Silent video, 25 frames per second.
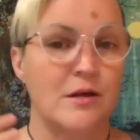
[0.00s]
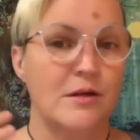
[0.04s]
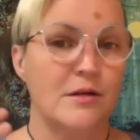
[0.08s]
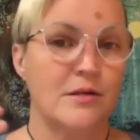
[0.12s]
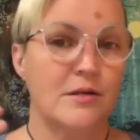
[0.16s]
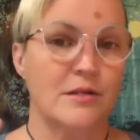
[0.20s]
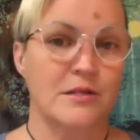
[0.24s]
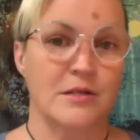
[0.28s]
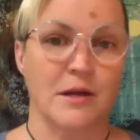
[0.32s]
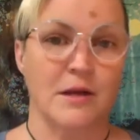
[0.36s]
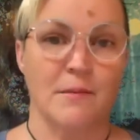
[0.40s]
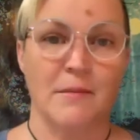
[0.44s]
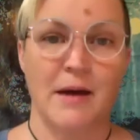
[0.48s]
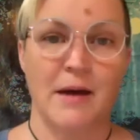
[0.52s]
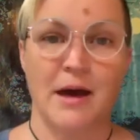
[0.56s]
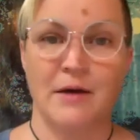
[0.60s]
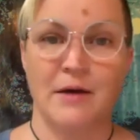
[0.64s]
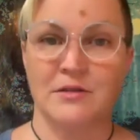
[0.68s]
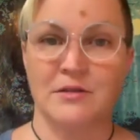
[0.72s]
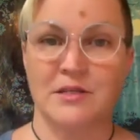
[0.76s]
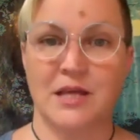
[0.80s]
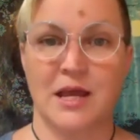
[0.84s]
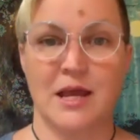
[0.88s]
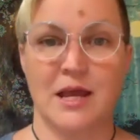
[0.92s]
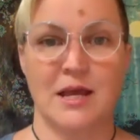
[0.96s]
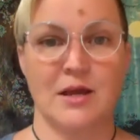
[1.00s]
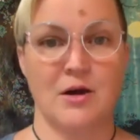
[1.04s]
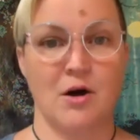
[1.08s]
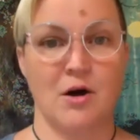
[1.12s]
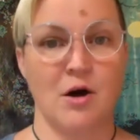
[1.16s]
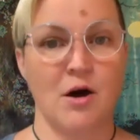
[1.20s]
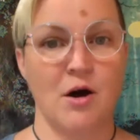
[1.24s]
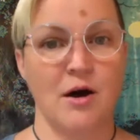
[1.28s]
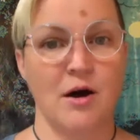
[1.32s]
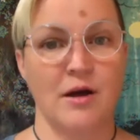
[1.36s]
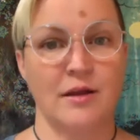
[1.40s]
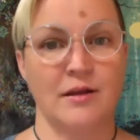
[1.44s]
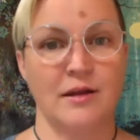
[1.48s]
somehow take
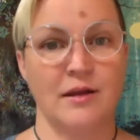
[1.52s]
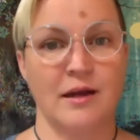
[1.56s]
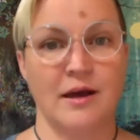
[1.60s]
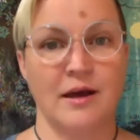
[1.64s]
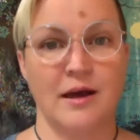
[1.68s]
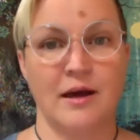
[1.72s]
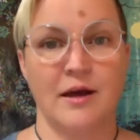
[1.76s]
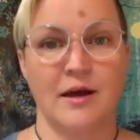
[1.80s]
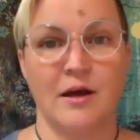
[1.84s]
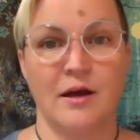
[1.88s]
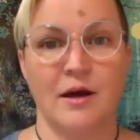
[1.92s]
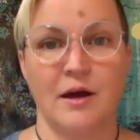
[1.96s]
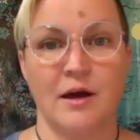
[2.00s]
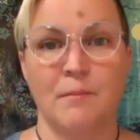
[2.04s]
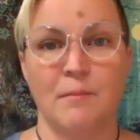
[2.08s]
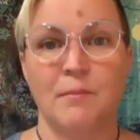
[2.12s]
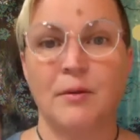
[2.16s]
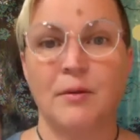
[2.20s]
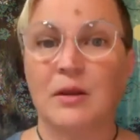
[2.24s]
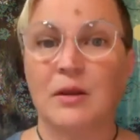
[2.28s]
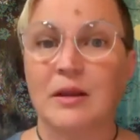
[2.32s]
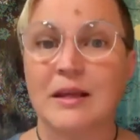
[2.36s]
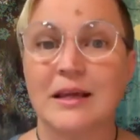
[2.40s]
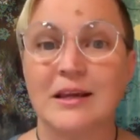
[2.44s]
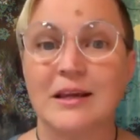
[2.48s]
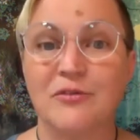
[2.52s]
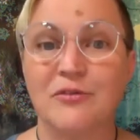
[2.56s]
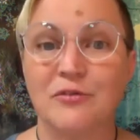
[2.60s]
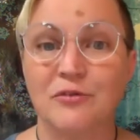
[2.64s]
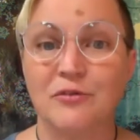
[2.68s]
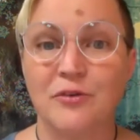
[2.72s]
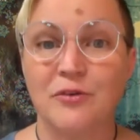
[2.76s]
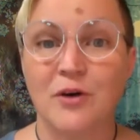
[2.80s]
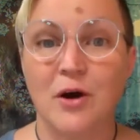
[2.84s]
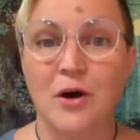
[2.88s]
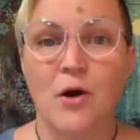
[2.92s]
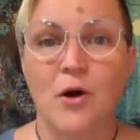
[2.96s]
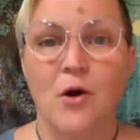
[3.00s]
on a, a belief
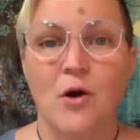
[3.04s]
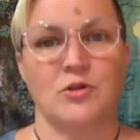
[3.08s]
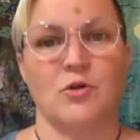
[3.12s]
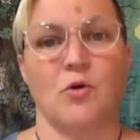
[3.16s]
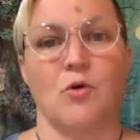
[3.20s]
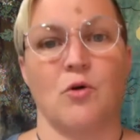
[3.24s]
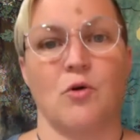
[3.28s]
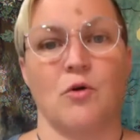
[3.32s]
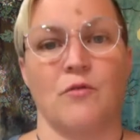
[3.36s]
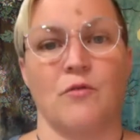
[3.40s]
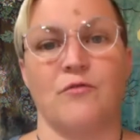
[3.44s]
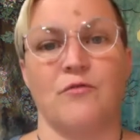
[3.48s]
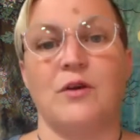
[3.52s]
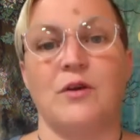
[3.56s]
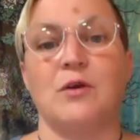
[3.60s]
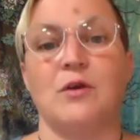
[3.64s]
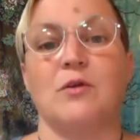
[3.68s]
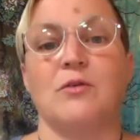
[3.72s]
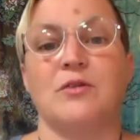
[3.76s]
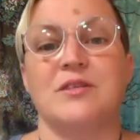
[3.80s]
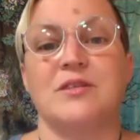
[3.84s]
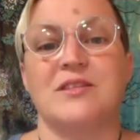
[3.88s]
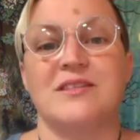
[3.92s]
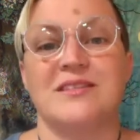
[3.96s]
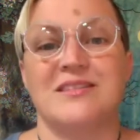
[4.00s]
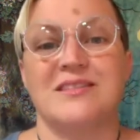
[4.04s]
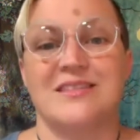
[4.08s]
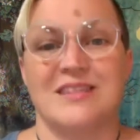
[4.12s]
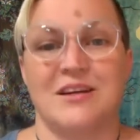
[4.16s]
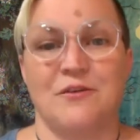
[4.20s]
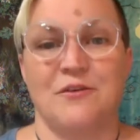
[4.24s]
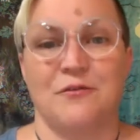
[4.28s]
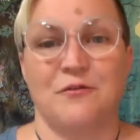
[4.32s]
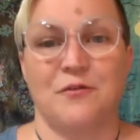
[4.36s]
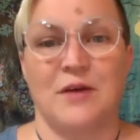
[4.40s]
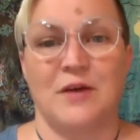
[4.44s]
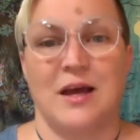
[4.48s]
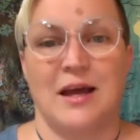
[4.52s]
or feel
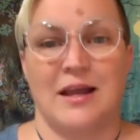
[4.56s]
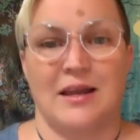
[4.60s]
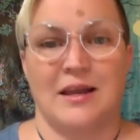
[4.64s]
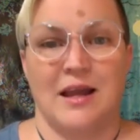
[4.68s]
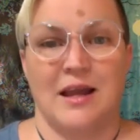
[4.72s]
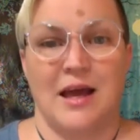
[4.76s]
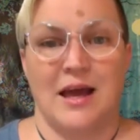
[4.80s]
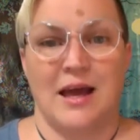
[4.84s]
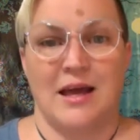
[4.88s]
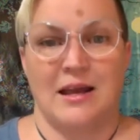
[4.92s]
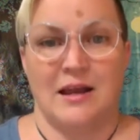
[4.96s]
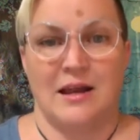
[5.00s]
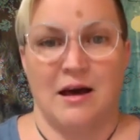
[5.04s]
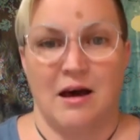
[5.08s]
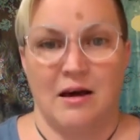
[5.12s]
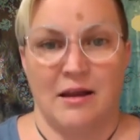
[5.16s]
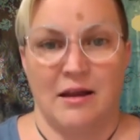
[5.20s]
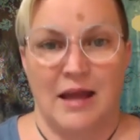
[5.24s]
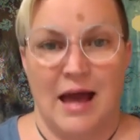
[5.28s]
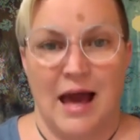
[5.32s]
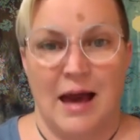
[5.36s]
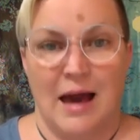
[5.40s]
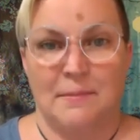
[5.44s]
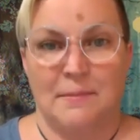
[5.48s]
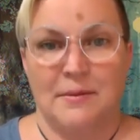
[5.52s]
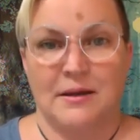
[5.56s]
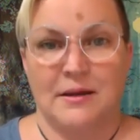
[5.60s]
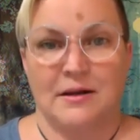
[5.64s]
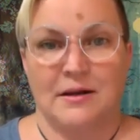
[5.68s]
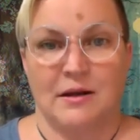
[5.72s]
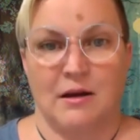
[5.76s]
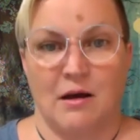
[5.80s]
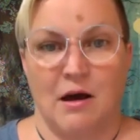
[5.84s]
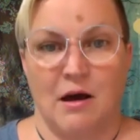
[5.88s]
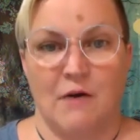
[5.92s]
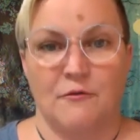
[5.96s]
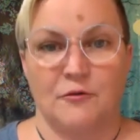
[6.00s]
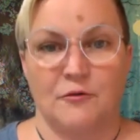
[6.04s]
stiff and, and unhappy and
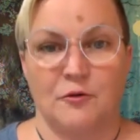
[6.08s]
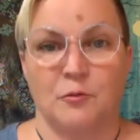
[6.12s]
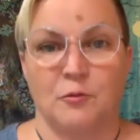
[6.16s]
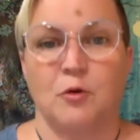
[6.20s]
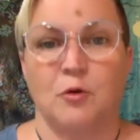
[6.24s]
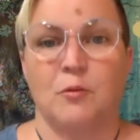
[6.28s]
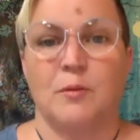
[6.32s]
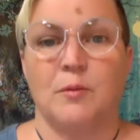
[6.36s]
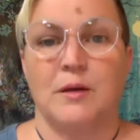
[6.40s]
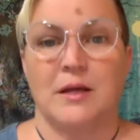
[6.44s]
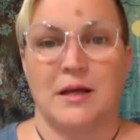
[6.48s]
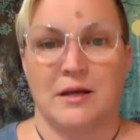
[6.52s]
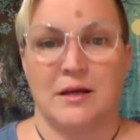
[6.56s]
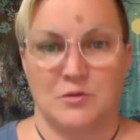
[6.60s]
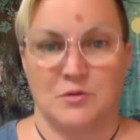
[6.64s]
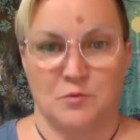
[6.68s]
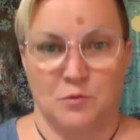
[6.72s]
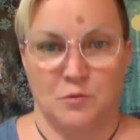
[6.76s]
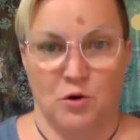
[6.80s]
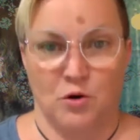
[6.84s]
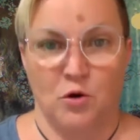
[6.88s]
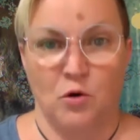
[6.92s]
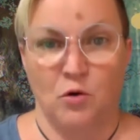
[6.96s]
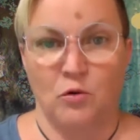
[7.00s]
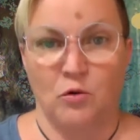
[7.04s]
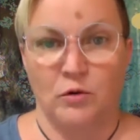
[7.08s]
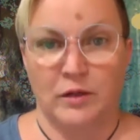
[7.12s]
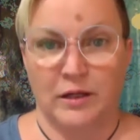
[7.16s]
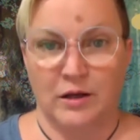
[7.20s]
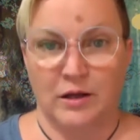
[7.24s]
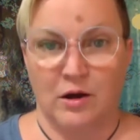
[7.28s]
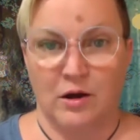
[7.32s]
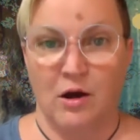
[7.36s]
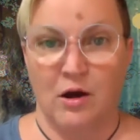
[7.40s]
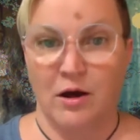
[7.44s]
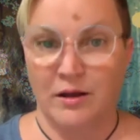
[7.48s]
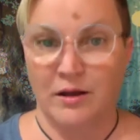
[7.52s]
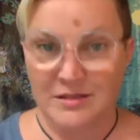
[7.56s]
uncomfortable because we're holding
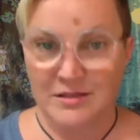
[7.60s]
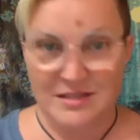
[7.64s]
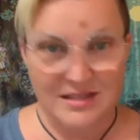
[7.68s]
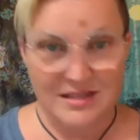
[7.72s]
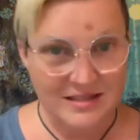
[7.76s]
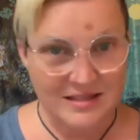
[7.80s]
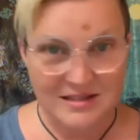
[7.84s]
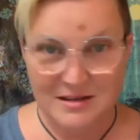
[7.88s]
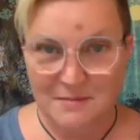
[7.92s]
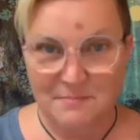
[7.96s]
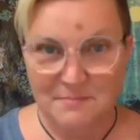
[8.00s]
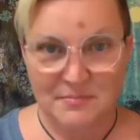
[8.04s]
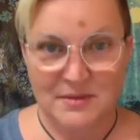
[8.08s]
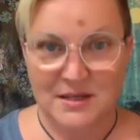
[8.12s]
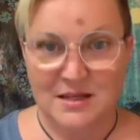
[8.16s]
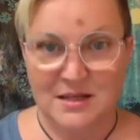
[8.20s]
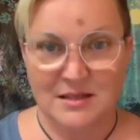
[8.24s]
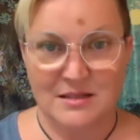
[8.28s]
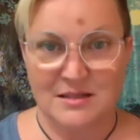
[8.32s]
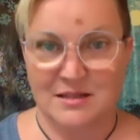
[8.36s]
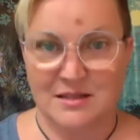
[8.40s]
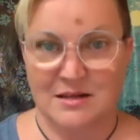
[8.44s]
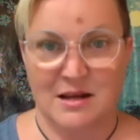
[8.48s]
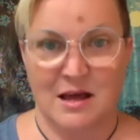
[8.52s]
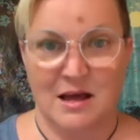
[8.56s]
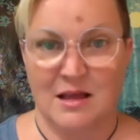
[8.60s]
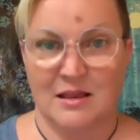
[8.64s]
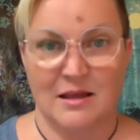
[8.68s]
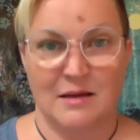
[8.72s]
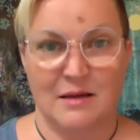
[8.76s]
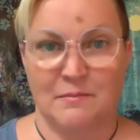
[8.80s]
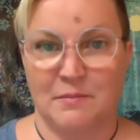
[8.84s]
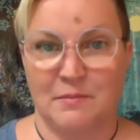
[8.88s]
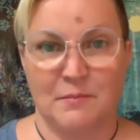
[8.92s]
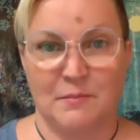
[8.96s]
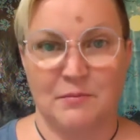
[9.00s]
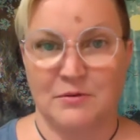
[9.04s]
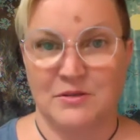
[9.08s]
on to something to not
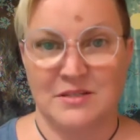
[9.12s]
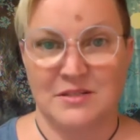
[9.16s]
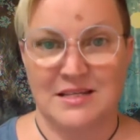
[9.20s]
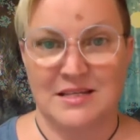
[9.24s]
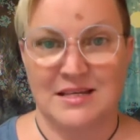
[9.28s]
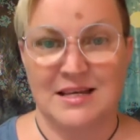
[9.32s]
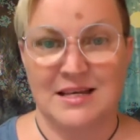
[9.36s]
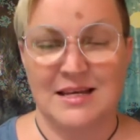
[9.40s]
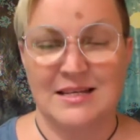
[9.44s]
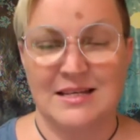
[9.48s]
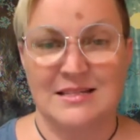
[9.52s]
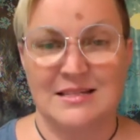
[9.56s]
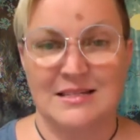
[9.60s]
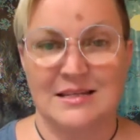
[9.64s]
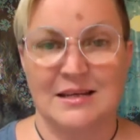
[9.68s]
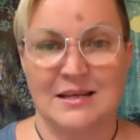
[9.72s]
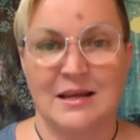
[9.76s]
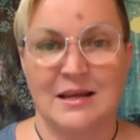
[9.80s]
let people see it.